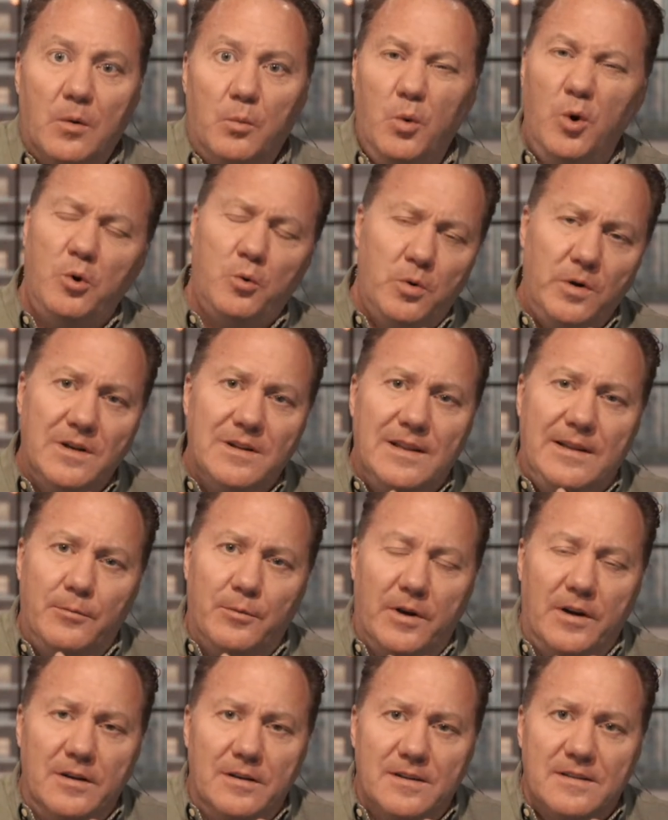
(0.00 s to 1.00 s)
we'll quickly
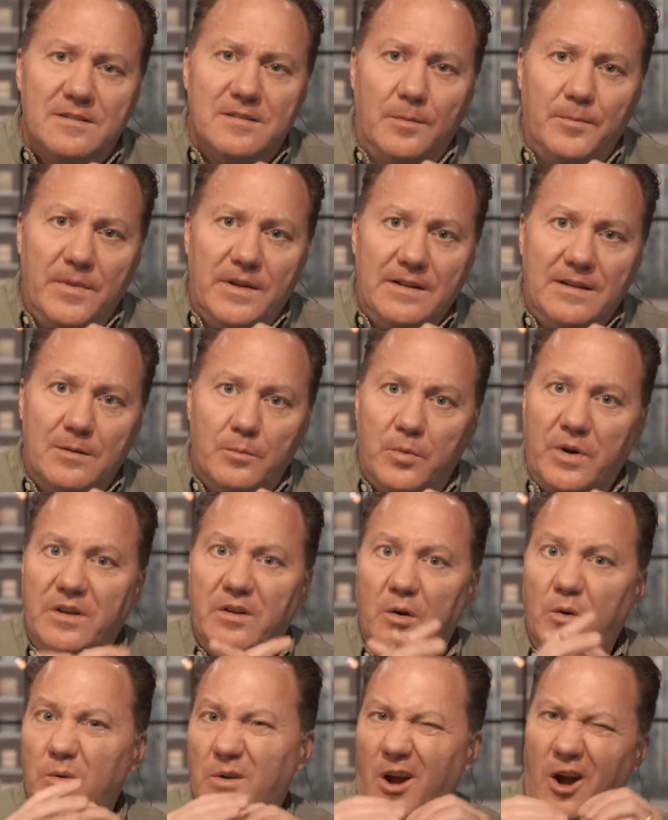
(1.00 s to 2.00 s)
run into something that we don't